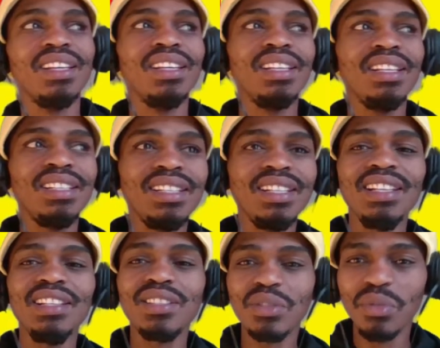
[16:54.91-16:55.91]
it
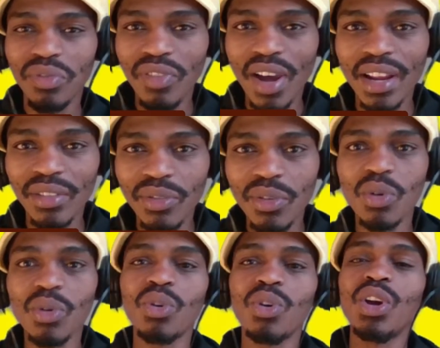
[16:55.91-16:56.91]
needs to fight
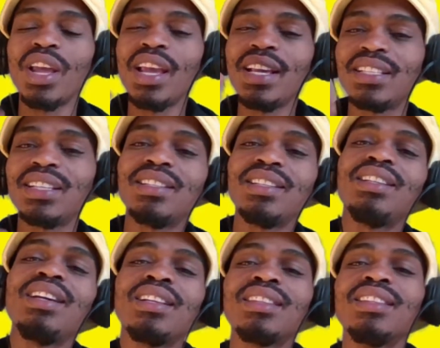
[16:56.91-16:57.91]
for a certain
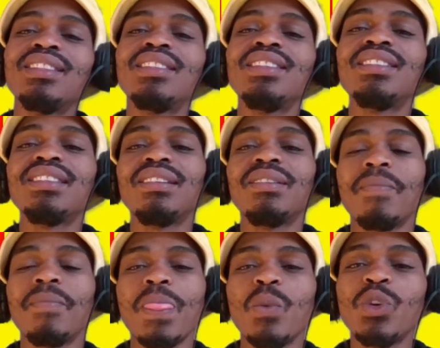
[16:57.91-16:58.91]
ethnicity,
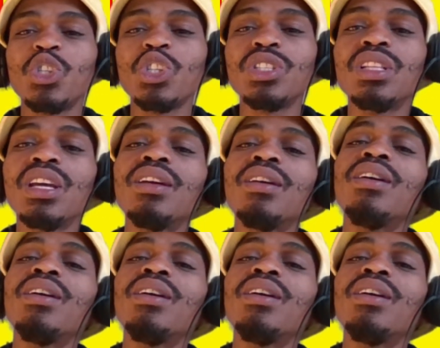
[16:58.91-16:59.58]
which is the